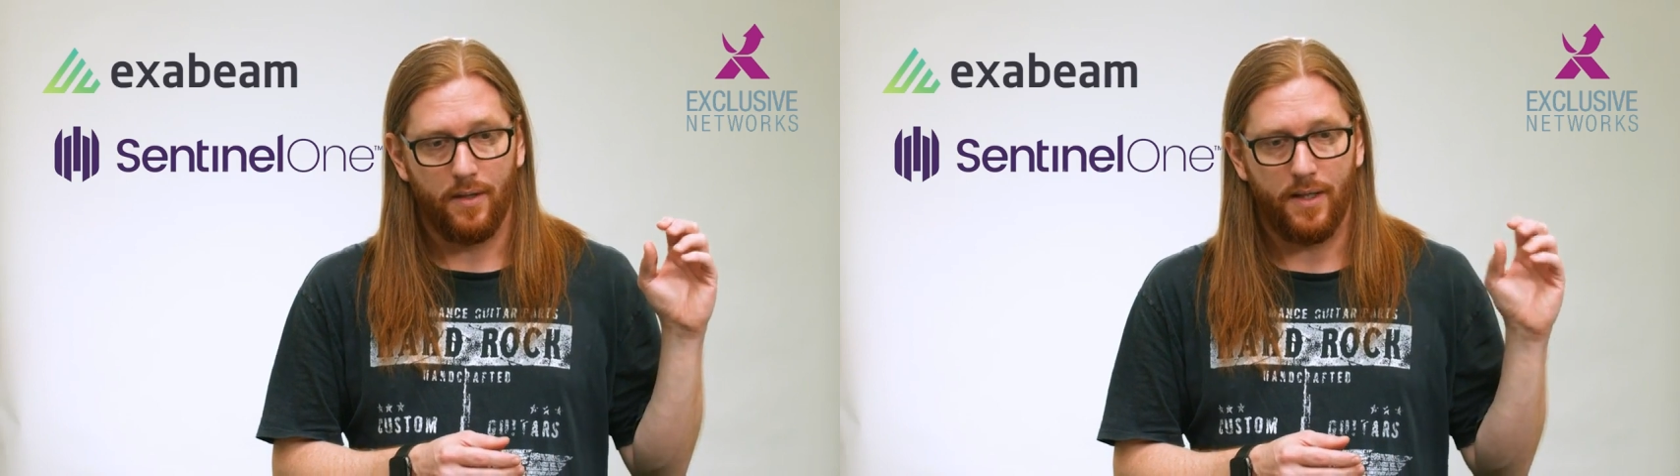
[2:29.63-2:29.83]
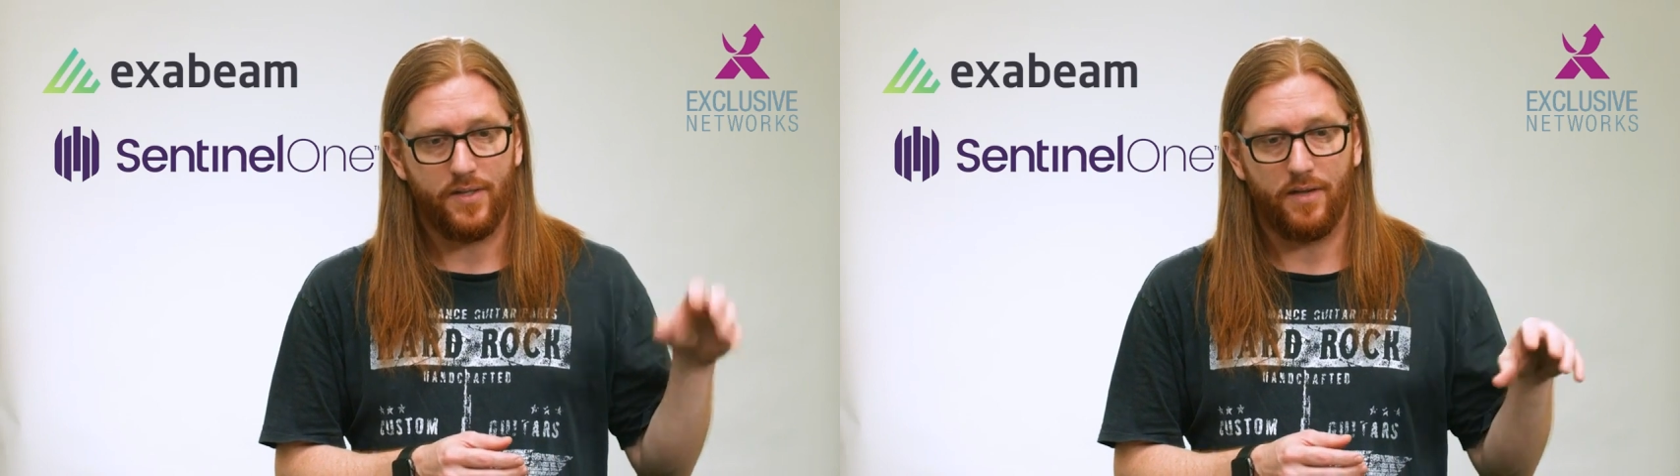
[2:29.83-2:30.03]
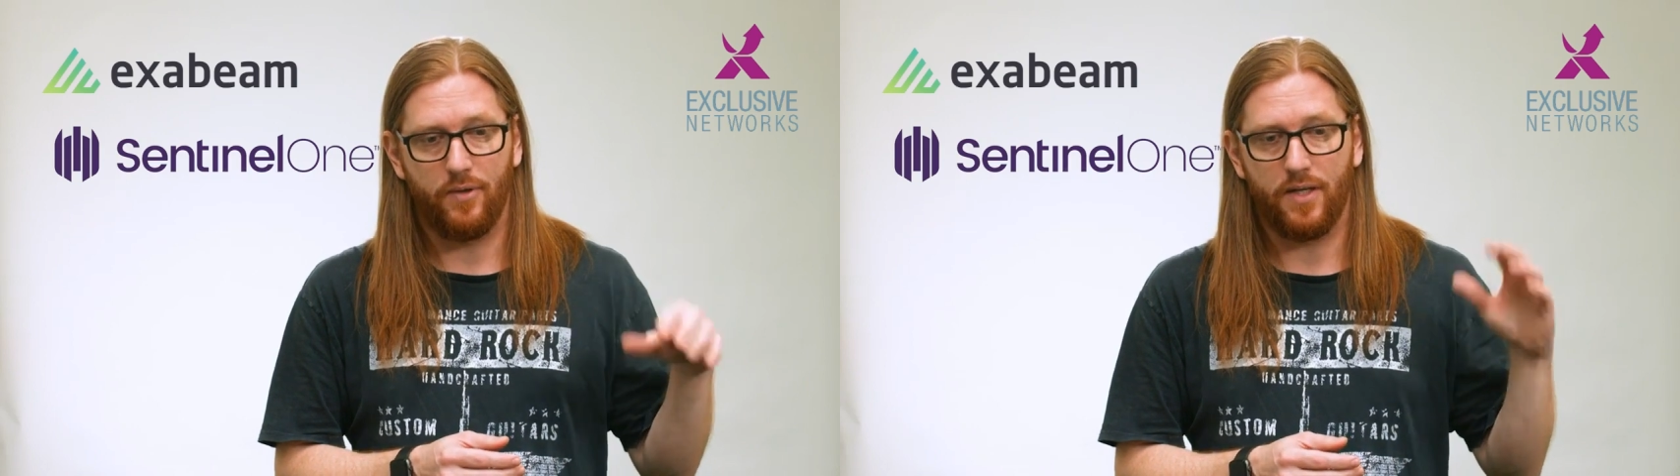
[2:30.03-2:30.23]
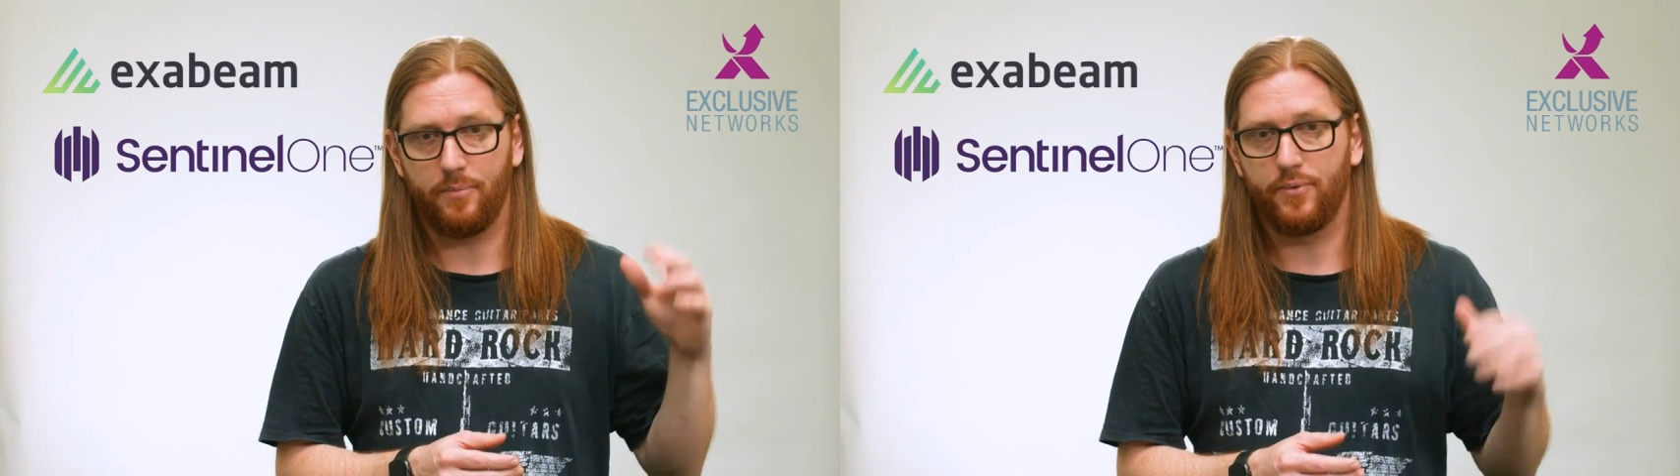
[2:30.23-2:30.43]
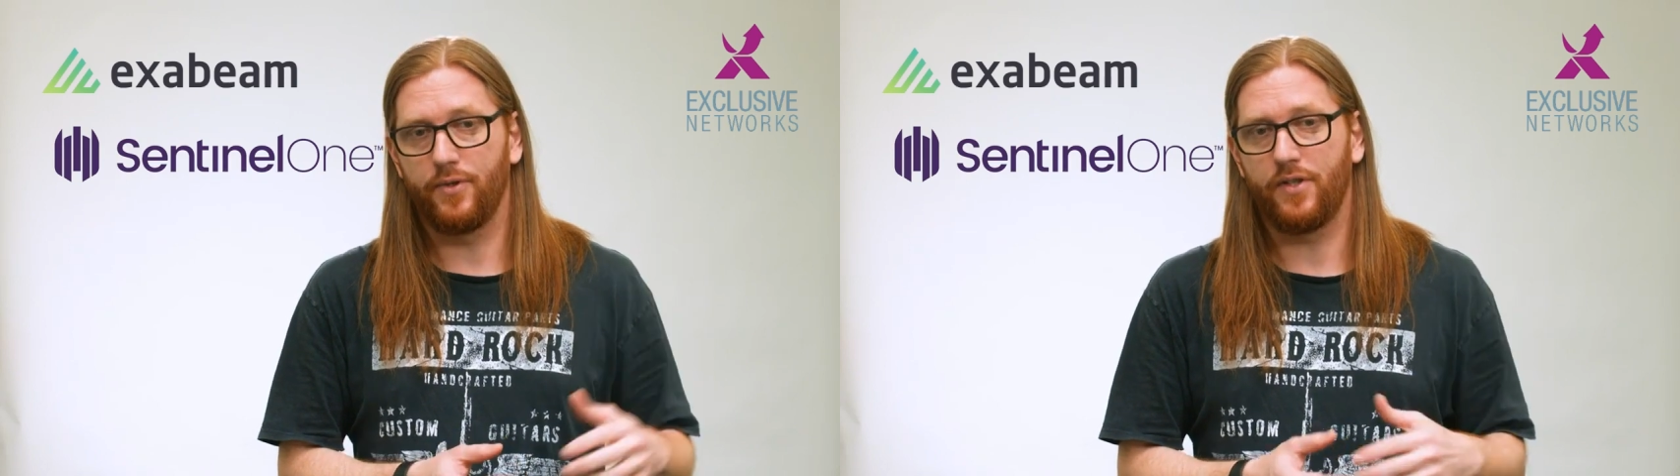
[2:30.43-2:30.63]
let's have a look at
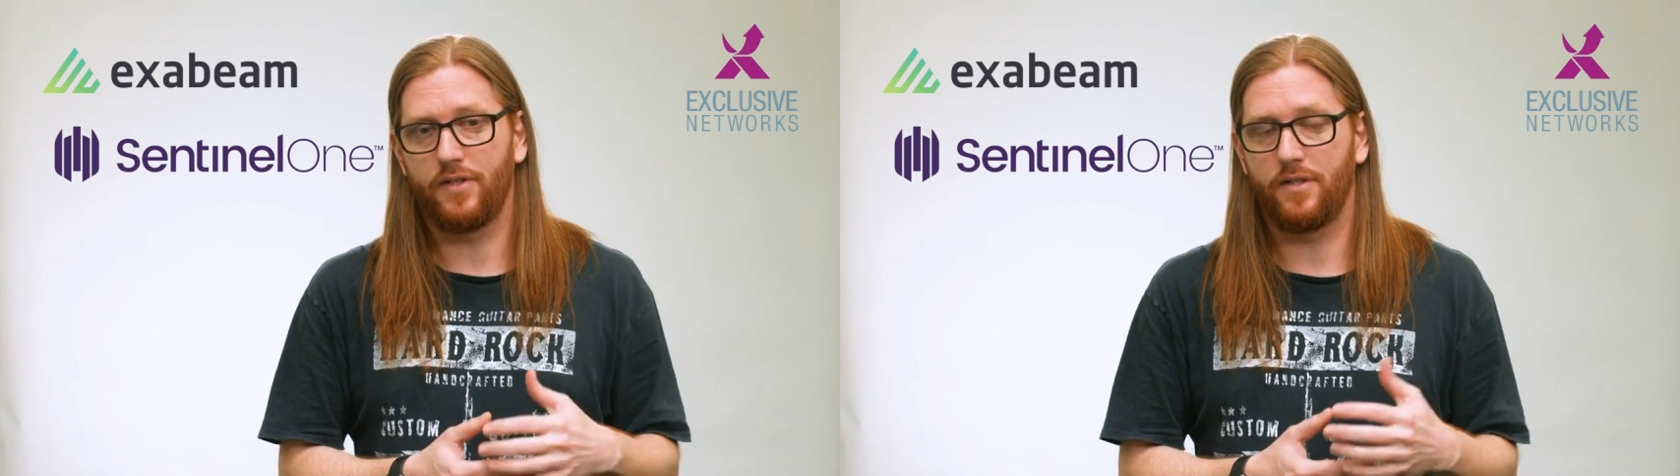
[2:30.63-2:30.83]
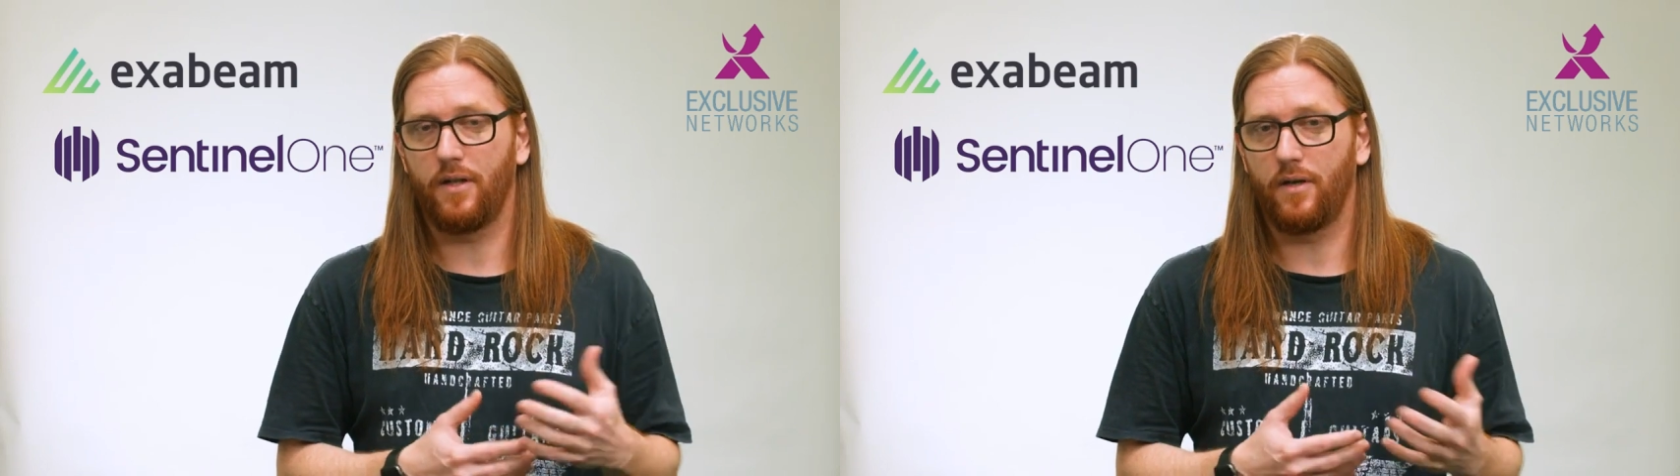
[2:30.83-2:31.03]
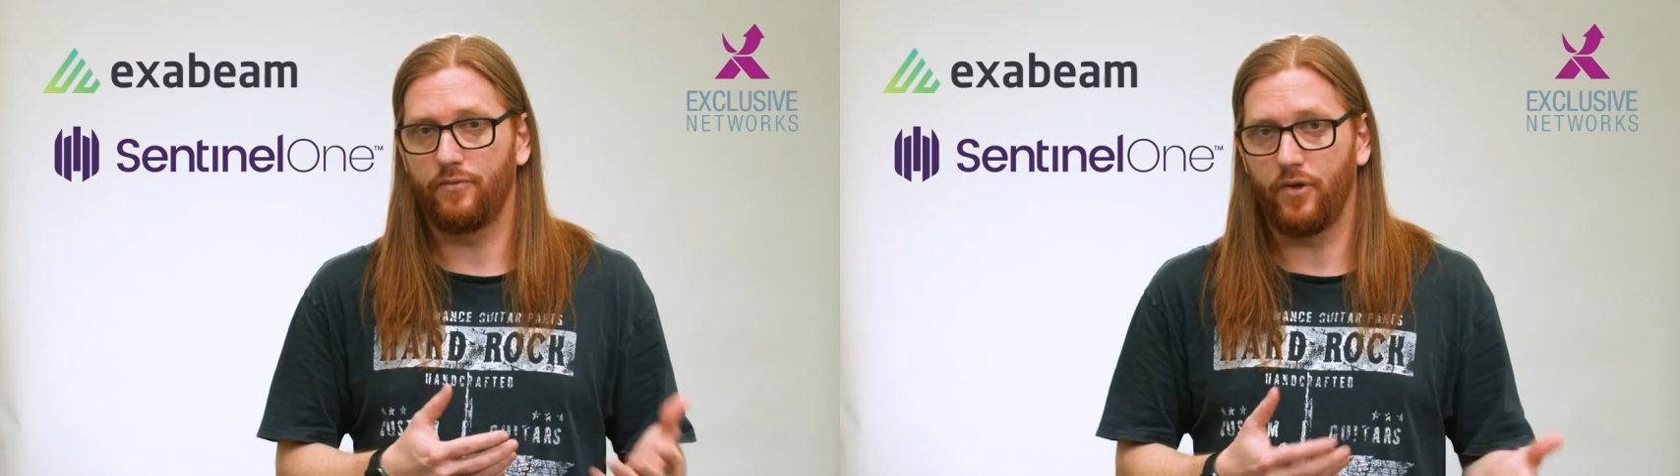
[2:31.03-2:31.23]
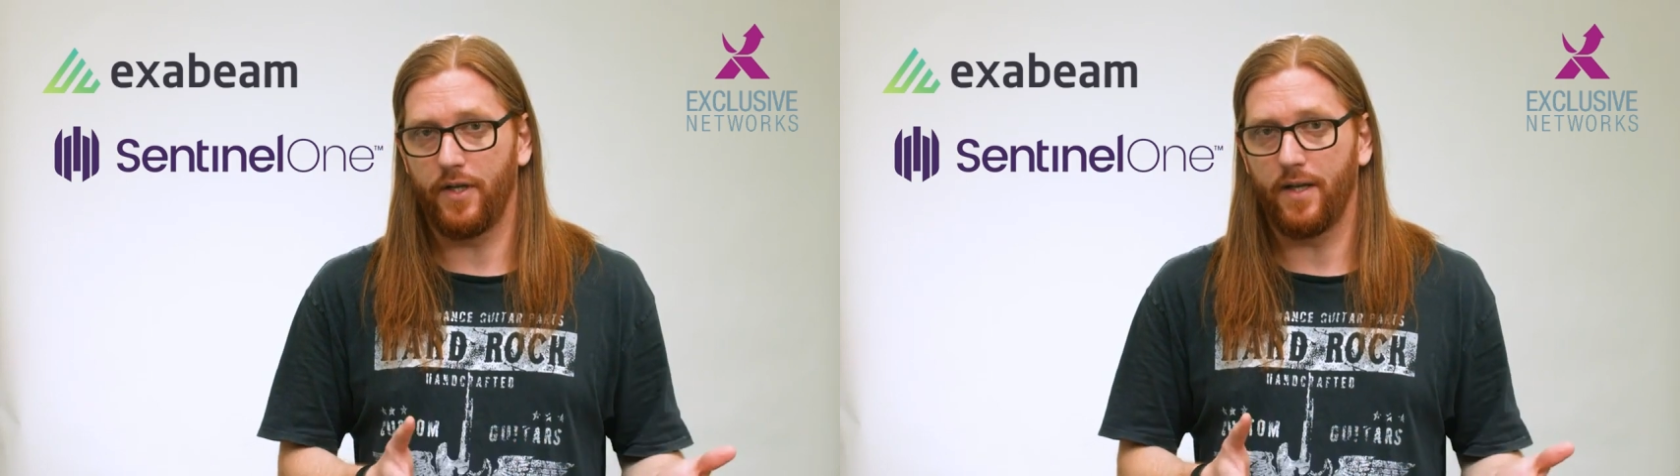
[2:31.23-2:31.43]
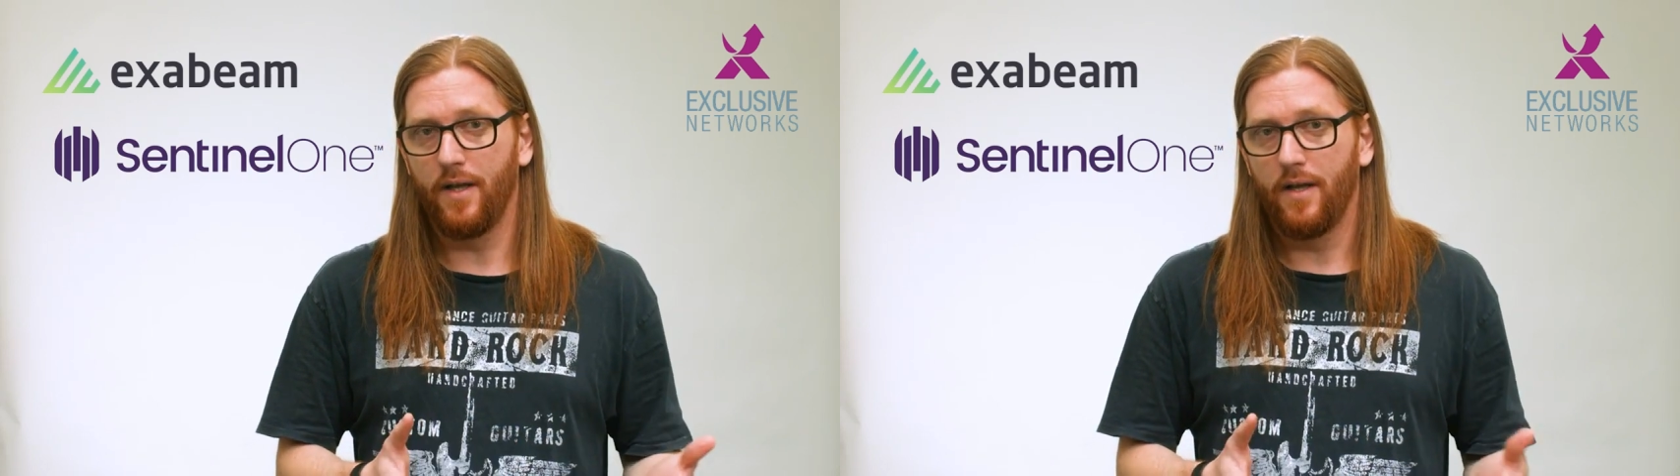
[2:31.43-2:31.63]
the processes that are
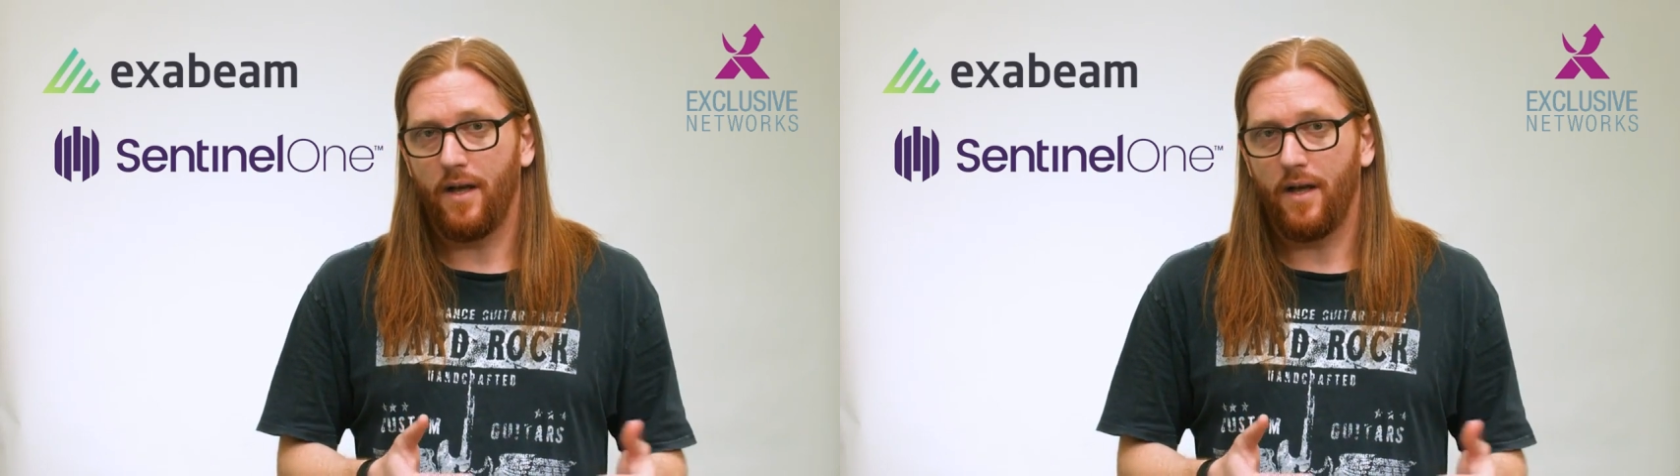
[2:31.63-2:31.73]
running.